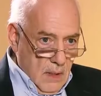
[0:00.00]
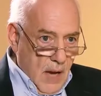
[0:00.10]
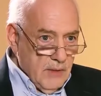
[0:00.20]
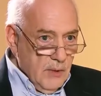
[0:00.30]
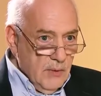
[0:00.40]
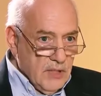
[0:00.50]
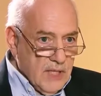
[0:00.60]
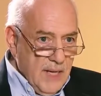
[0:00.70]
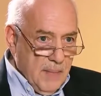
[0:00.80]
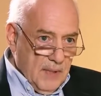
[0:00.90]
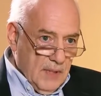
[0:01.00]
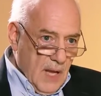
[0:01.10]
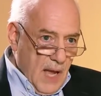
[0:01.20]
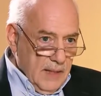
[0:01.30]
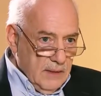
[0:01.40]
How do you sleep at
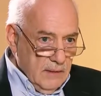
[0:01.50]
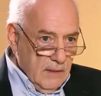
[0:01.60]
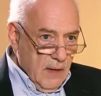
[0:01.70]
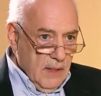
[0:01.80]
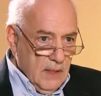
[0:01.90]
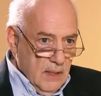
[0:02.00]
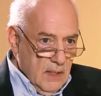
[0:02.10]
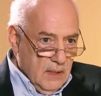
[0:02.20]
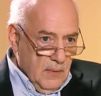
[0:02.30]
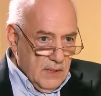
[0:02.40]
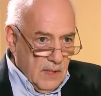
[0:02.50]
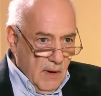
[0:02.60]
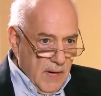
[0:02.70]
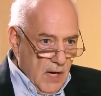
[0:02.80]
night, knowing that this was going